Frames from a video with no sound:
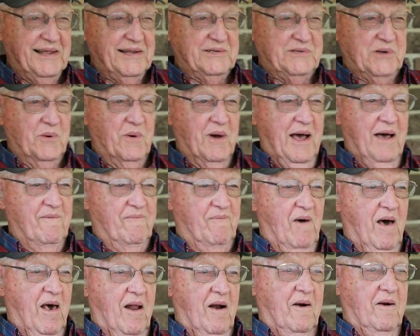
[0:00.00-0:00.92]
So I
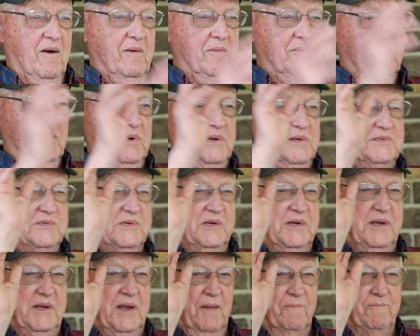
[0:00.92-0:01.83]
followed them and
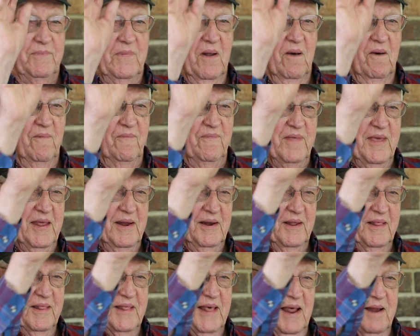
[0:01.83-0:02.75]
stepped off the
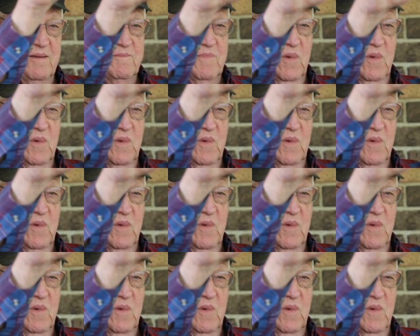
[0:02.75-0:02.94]
end of that